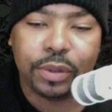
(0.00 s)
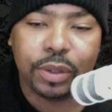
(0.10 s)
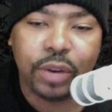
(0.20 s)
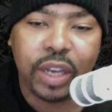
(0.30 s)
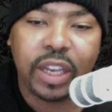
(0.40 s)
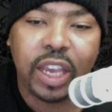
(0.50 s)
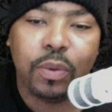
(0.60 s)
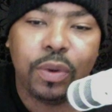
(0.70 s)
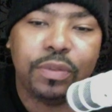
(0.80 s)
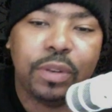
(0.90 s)
Great Dane
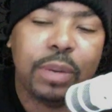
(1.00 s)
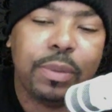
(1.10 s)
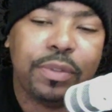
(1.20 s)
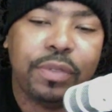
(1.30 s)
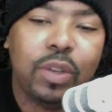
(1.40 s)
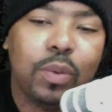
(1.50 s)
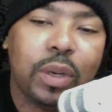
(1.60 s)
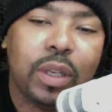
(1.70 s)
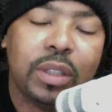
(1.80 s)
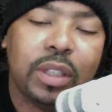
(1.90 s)
went from number
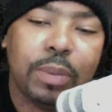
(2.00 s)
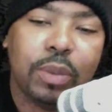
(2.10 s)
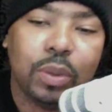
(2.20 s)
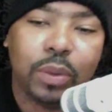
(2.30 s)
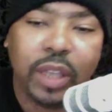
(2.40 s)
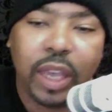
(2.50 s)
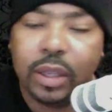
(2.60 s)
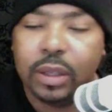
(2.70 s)
51 to number 28.